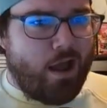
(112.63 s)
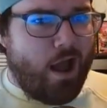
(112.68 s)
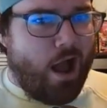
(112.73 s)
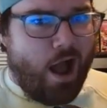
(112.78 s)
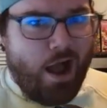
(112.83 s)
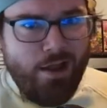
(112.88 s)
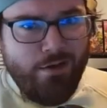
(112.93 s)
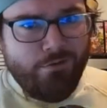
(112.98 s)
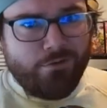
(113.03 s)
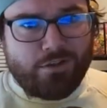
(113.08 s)

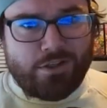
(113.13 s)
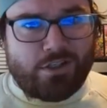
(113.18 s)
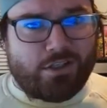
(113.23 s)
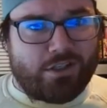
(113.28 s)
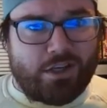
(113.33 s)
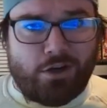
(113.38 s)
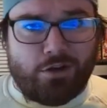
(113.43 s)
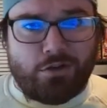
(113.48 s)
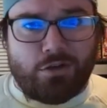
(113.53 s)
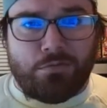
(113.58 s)
I've just
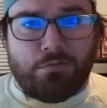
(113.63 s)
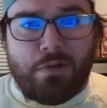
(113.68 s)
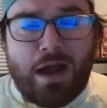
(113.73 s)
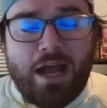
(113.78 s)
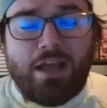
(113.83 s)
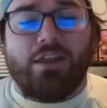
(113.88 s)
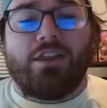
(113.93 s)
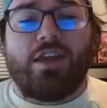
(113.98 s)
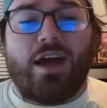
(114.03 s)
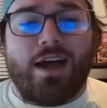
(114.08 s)
told you
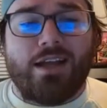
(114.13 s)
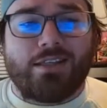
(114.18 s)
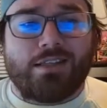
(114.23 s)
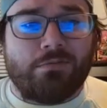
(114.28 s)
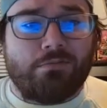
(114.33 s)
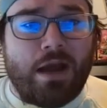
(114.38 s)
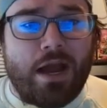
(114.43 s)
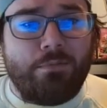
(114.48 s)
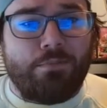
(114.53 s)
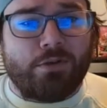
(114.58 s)
my thoughts and
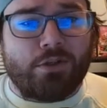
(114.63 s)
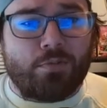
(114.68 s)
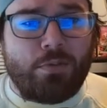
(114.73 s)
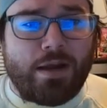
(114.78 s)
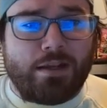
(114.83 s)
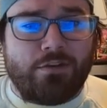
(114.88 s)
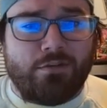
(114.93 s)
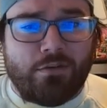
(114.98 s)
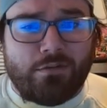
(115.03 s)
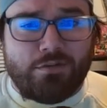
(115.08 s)
my
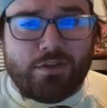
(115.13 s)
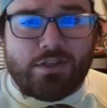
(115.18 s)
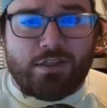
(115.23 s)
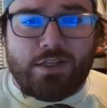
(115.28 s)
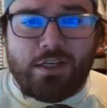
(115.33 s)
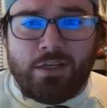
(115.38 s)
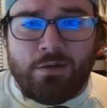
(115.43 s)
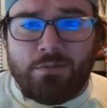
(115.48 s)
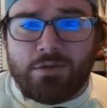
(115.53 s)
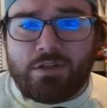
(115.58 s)
perspective of this
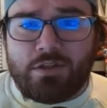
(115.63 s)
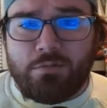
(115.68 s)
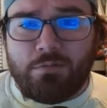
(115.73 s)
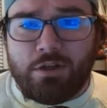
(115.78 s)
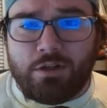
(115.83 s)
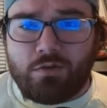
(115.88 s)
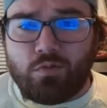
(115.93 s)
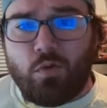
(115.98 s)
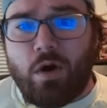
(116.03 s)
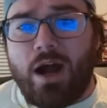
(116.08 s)
team as someone
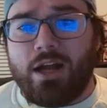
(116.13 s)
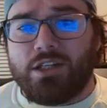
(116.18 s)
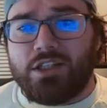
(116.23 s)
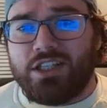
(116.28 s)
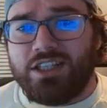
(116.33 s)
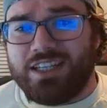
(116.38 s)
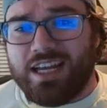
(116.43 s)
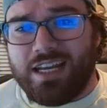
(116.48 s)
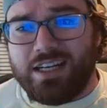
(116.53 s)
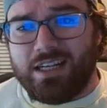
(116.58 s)
that's watched
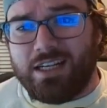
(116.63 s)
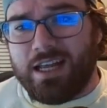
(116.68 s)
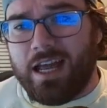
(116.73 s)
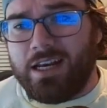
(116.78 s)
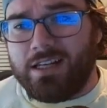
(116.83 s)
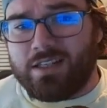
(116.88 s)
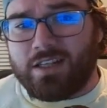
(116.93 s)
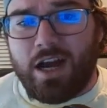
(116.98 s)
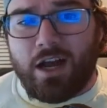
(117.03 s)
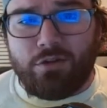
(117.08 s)
it and
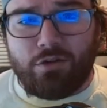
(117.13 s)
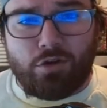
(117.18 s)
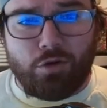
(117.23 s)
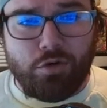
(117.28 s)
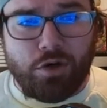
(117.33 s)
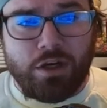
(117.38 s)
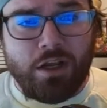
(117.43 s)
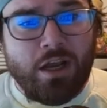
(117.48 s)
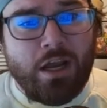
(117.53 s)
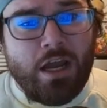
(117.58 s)
has gone
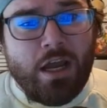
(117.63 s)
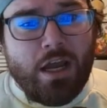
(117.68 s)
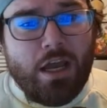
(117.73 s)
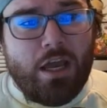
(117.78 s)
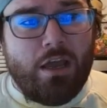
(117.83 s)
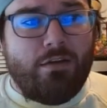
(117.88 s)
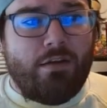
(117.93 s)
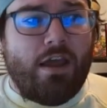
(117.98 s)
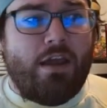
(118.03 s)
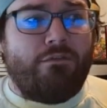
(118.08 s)
through
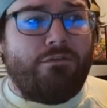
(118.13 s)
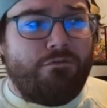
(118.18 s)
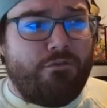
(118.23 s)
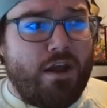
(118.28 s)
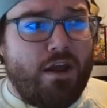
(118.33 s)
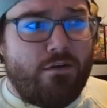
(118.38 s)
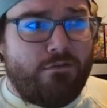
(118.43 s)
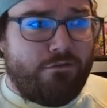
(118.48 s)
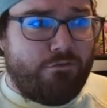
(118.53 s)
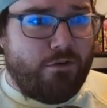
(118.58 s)
it.
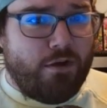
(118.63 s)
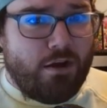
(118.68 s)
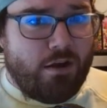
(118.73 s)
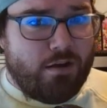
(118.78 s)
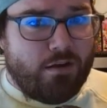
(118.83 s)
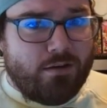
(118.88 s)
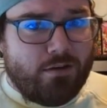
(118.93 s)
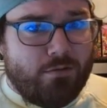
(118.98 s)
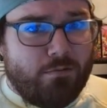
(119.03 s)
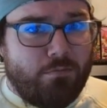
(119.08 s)
If
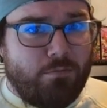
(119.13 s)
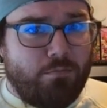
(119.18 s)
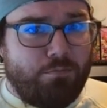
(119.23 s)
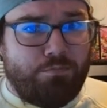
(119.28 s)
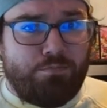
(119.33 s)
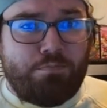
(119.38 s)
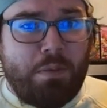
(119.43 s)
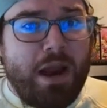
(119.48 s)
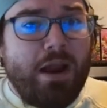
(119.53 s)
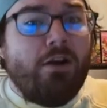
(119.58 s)

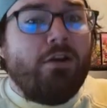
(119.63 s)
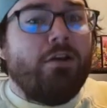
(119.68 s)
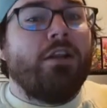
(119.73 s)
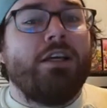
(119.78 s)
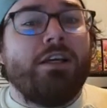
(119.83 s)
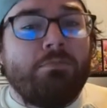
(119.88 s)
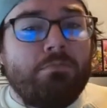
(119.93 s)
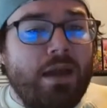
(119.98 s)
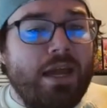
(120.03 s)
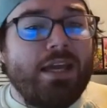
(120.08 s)

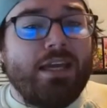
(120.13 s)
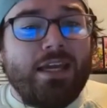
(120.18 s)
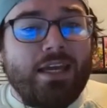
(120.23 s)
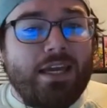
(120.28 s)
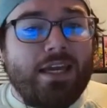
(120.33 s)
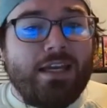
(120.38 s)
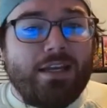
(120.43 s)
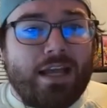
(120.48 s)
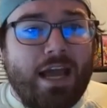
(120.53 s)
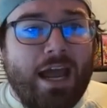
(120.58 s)
barely making
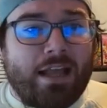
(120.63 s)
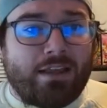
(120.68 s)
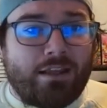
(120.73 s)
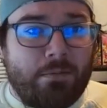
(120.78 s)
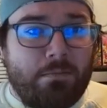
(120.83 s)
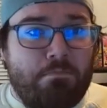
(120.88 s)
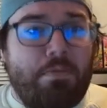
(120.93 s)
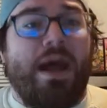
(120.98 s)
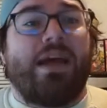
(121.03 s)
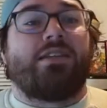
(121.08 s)
it at the
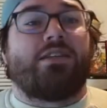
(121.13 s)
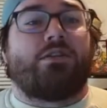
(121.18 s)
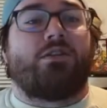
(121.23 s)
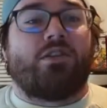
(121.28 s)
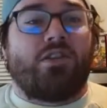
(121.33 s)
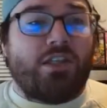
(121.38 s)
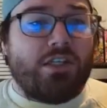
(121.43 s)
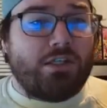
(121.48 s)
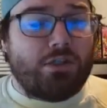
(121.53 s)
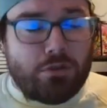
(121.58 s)
best
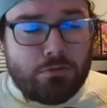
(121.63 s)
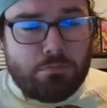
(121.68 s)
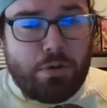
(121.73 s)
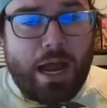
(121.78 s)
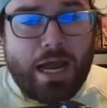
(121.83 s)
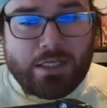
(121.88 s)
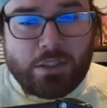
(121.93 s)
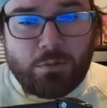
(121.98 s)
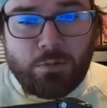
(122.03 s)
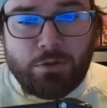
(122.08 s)
season
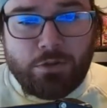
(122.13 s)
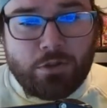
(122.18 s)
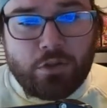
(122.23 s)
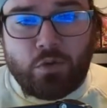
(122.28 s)
possible in